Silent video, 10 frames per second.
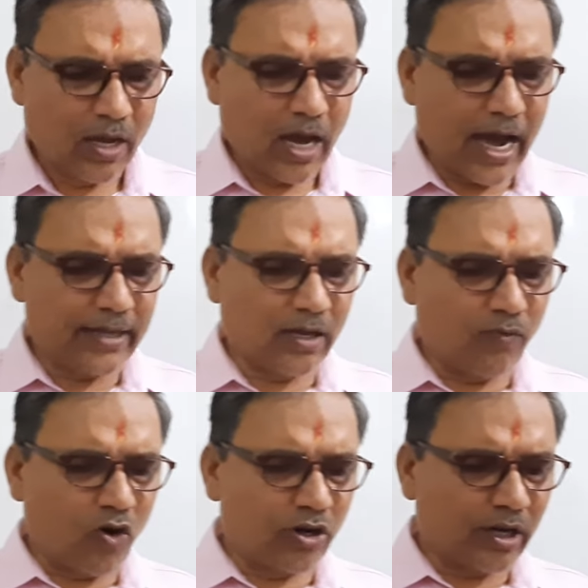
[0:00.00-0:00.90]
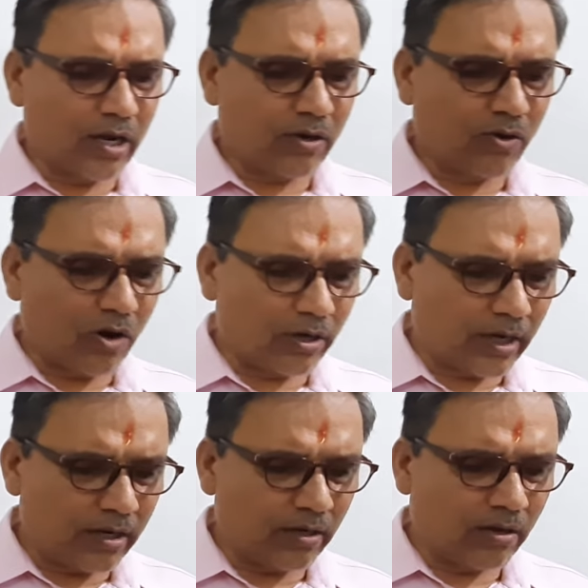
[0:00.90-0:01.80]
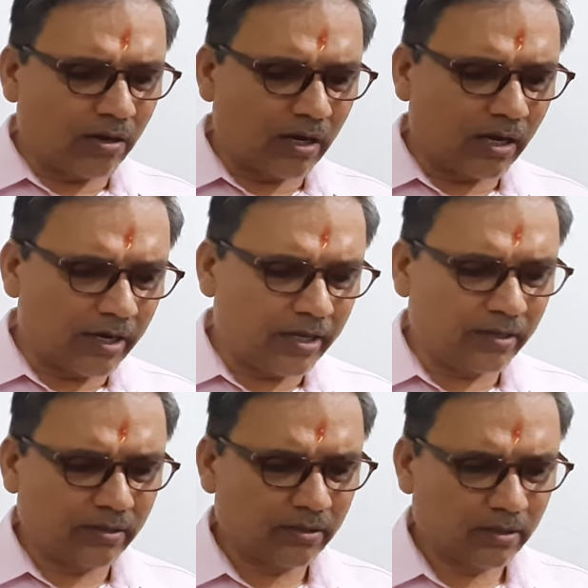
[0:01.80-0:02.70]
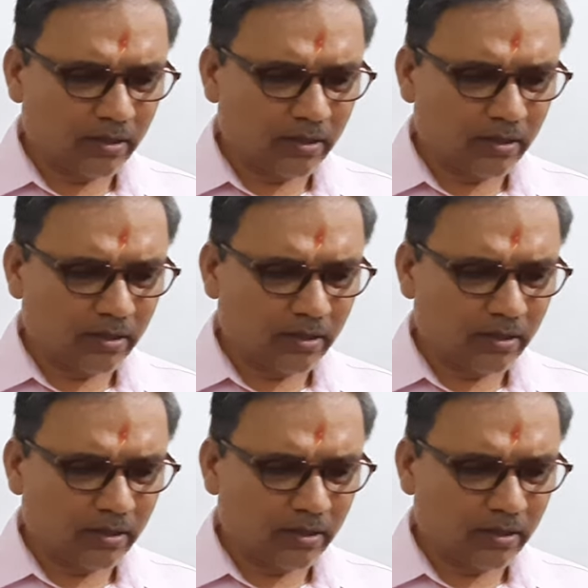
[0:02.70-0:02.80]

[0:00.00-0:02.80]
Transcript: Either water, cotton or honey.